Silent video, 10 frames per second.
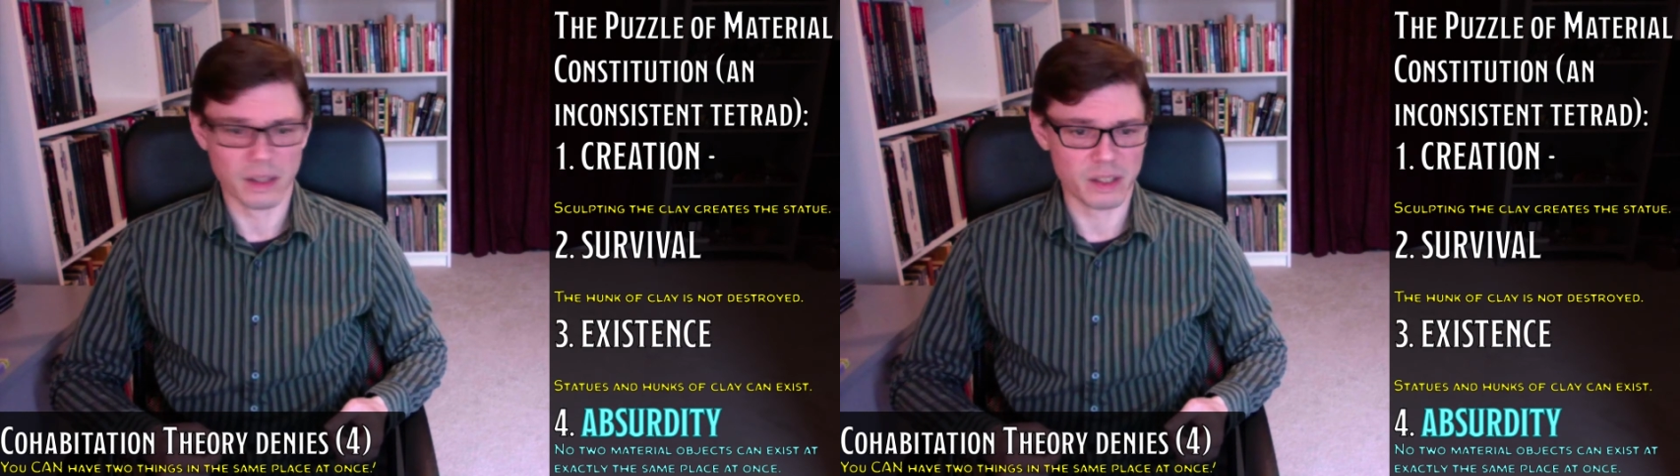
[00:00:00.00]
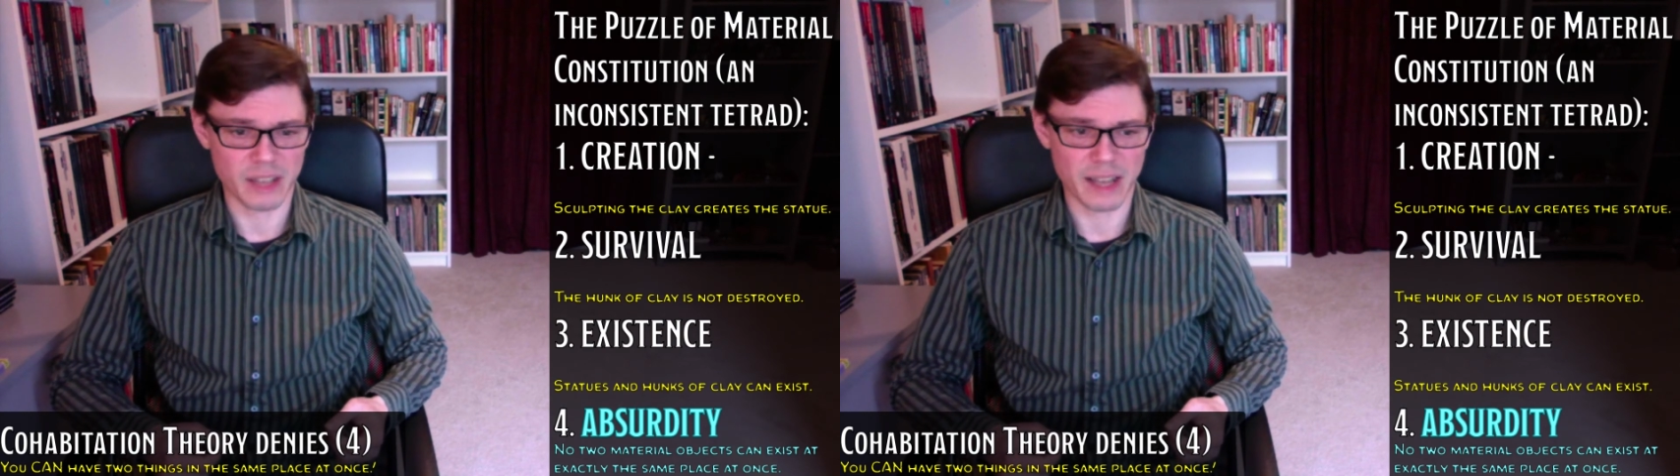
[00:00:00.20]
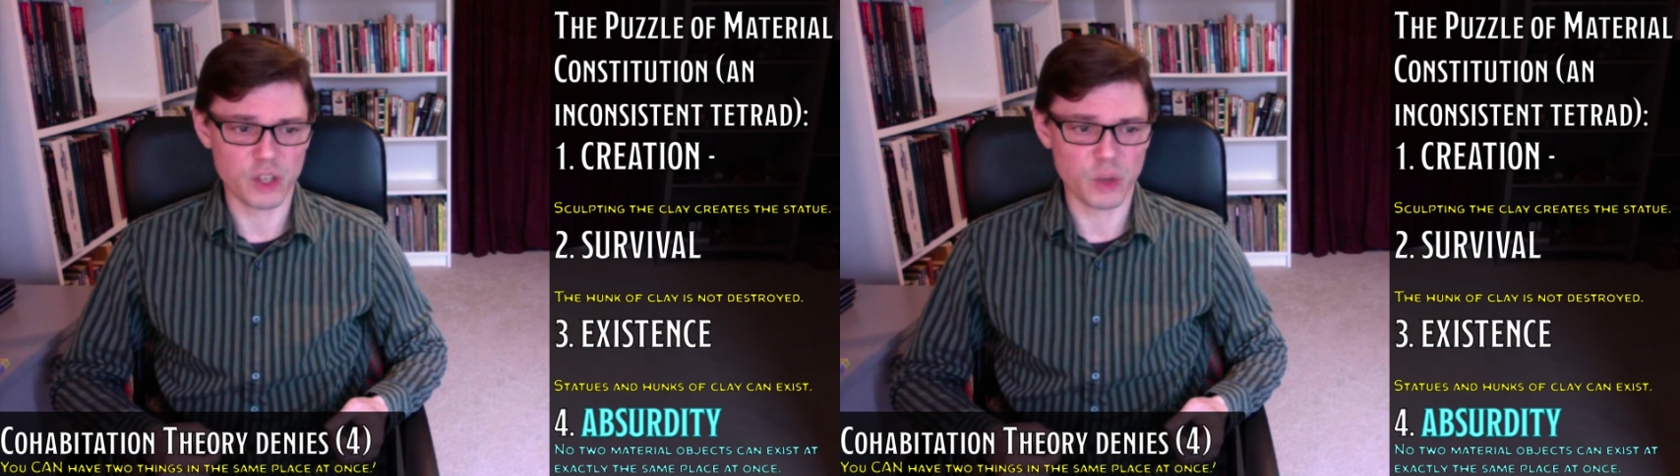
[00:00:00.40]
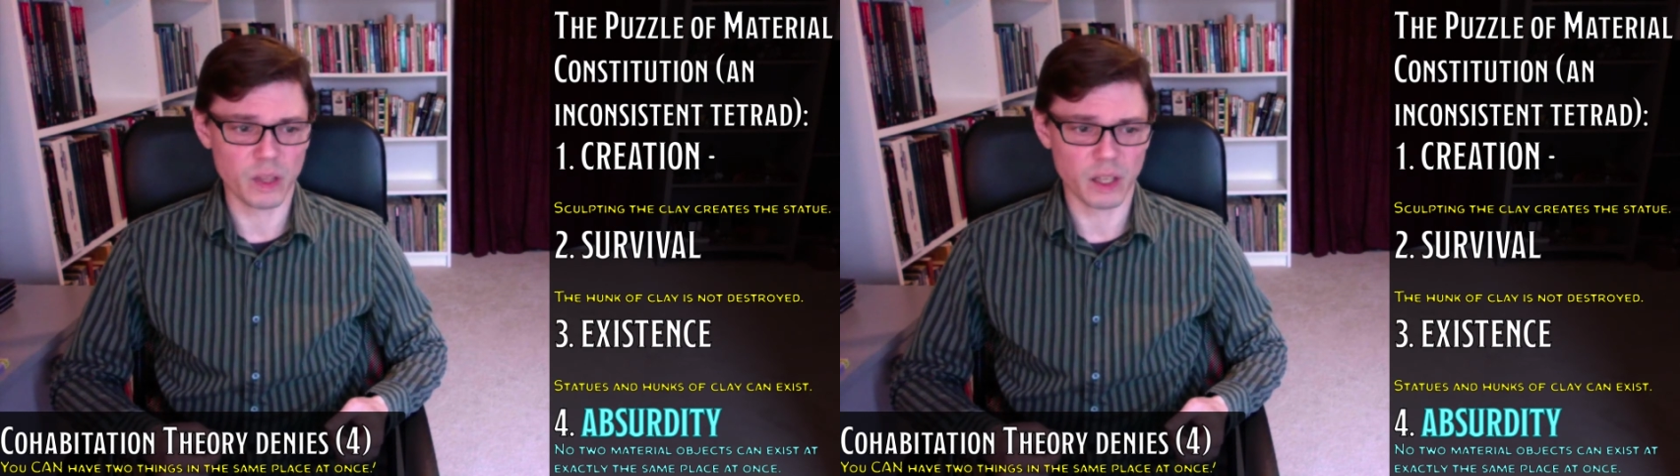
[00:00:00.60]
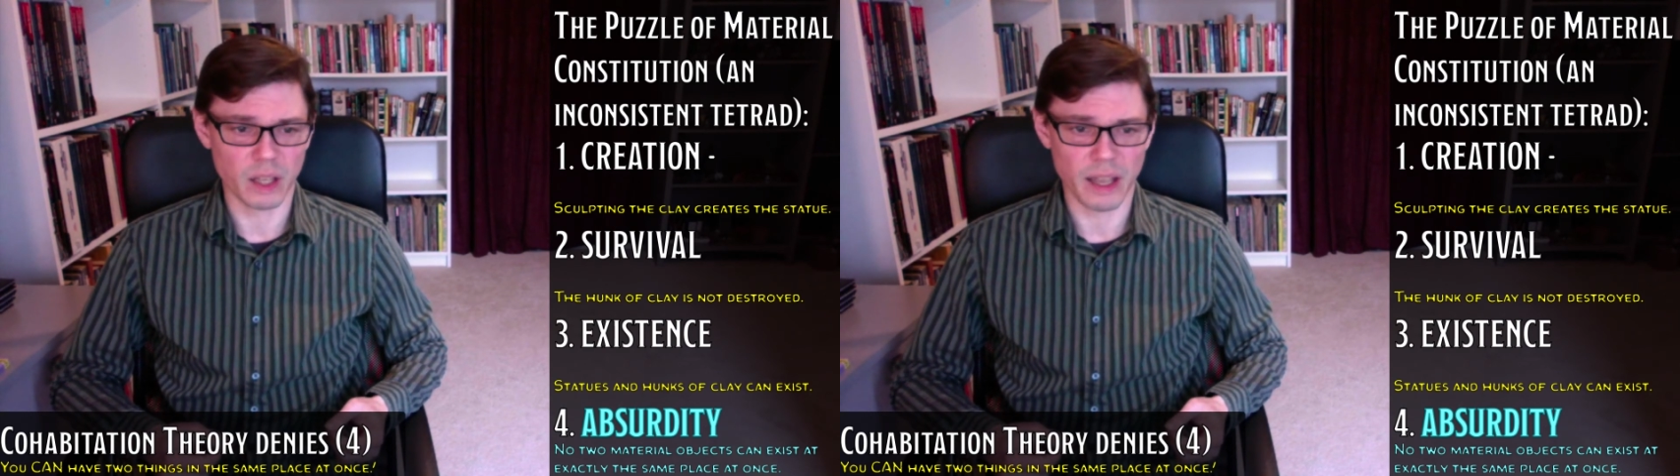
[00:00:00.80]
The statue
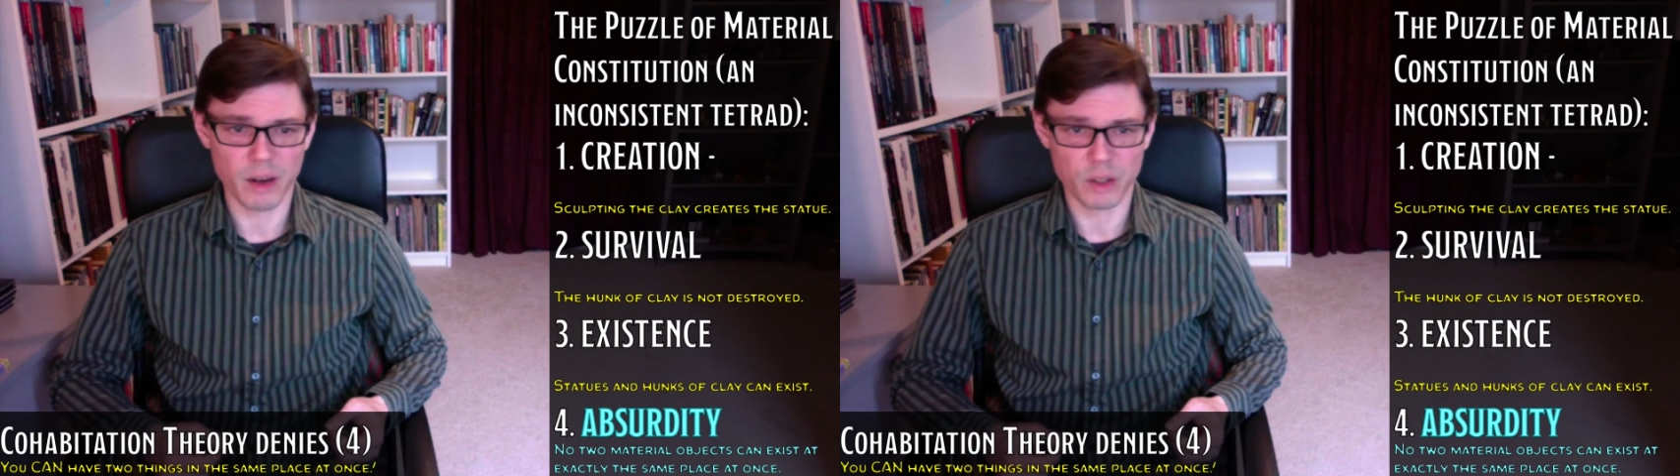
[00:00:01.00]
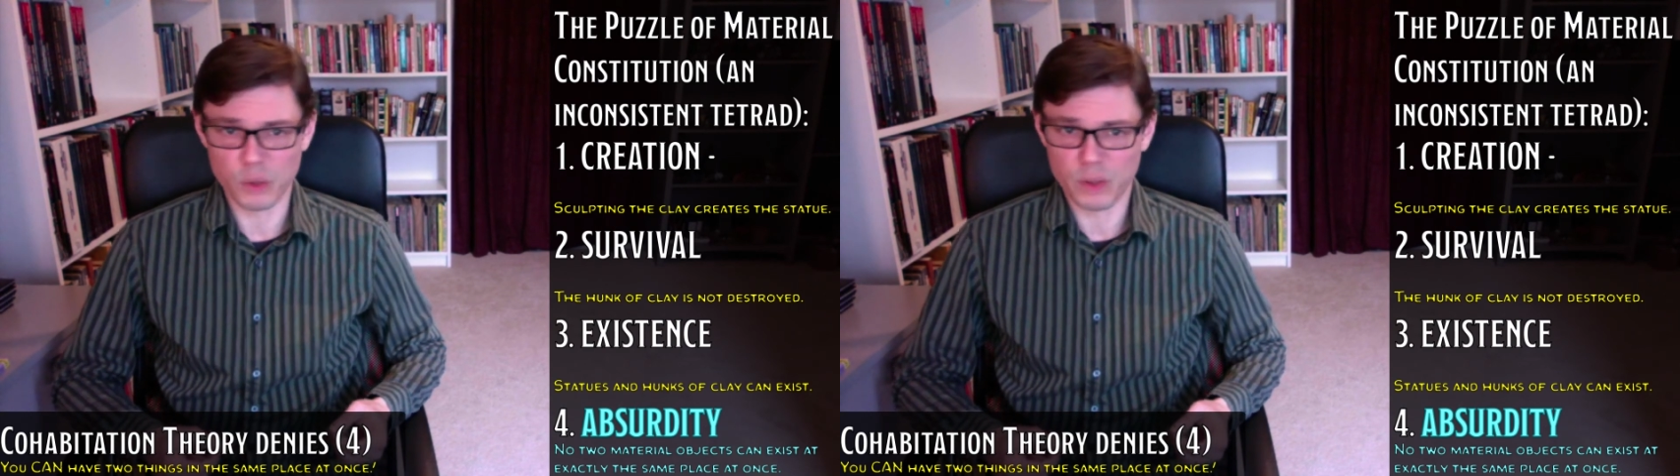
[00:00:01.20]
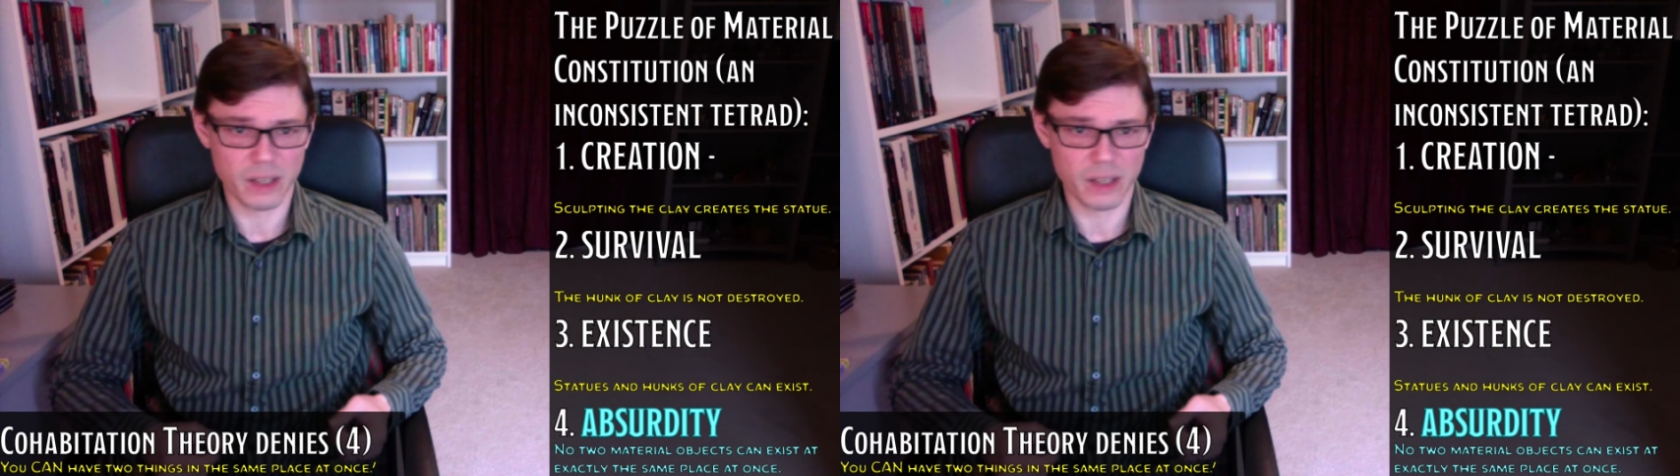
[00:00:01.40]
and the clay are two